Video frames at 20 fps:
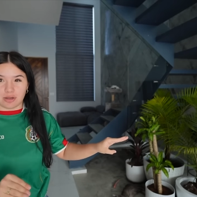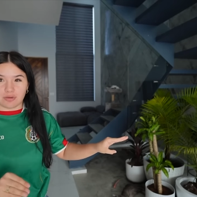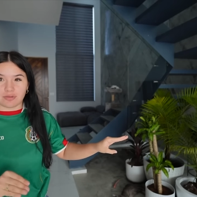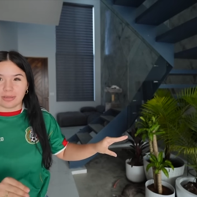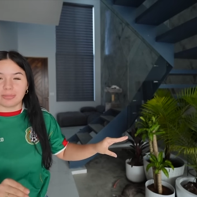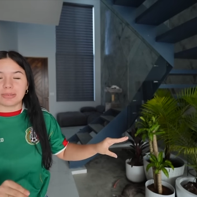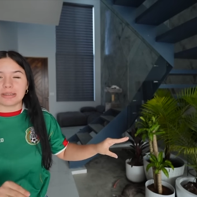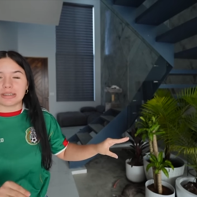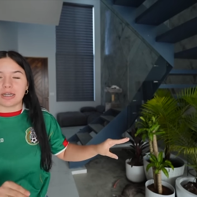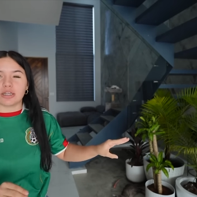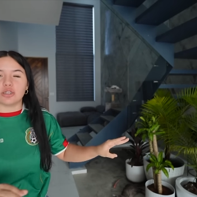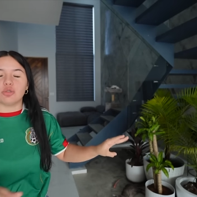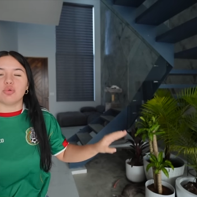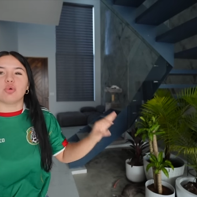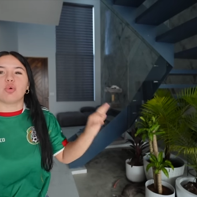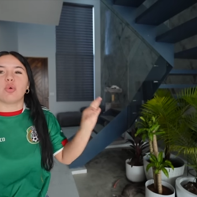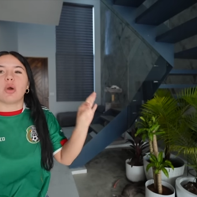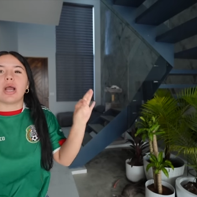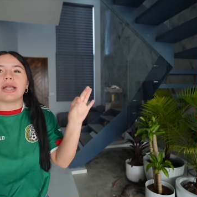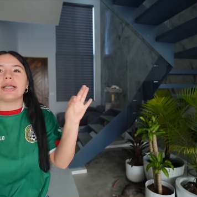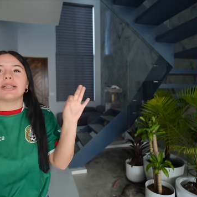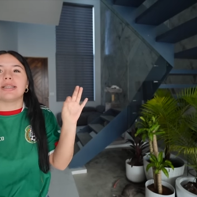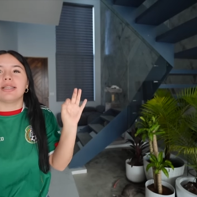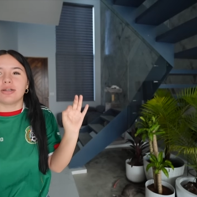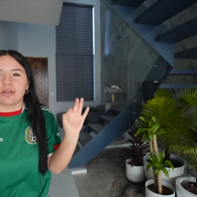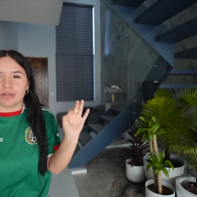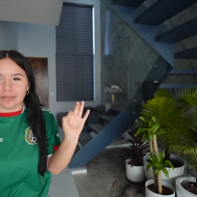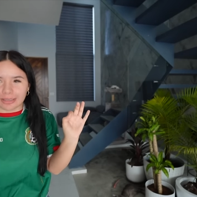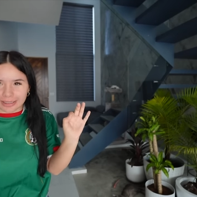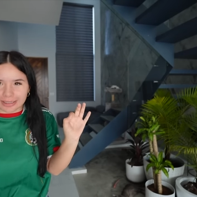Let me tell you, quite
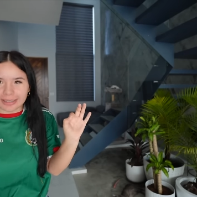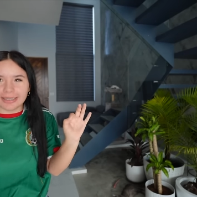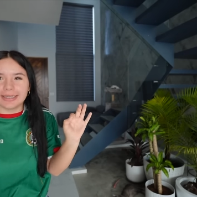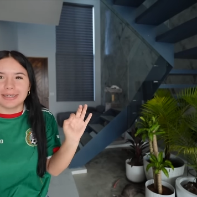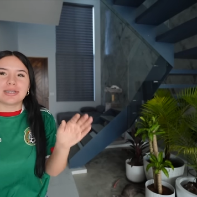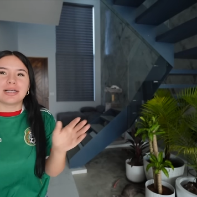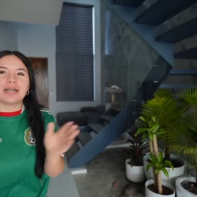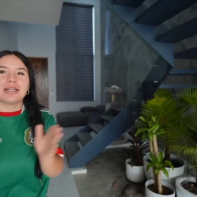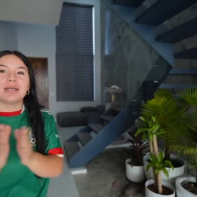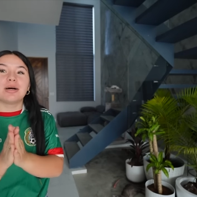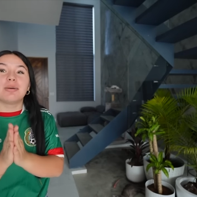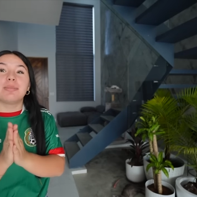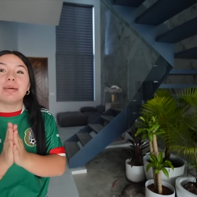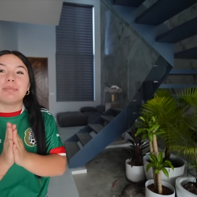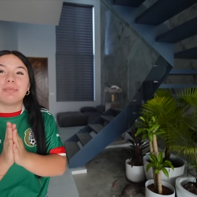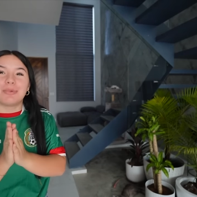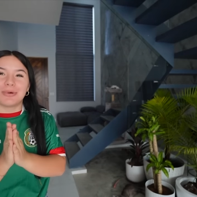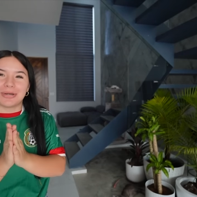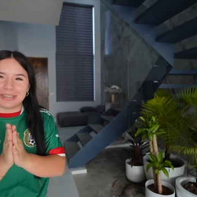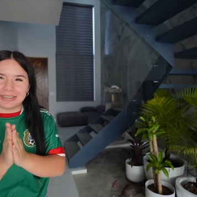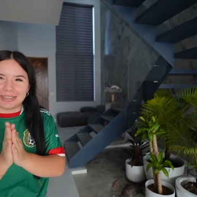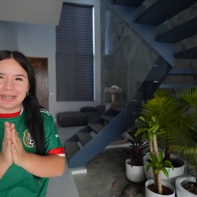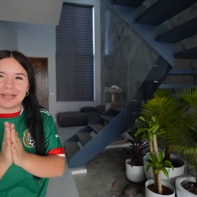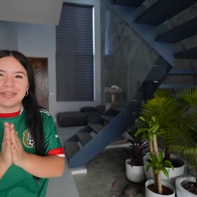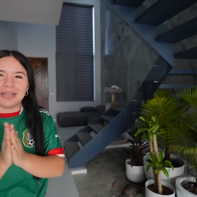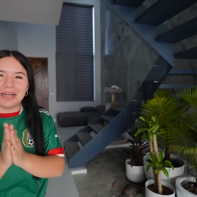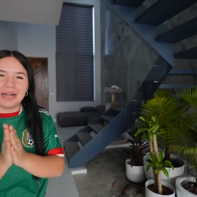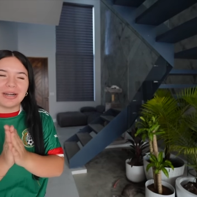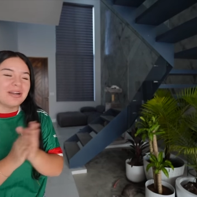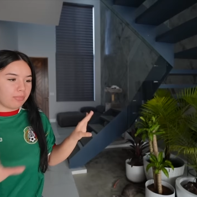literally, a little bit moist down there.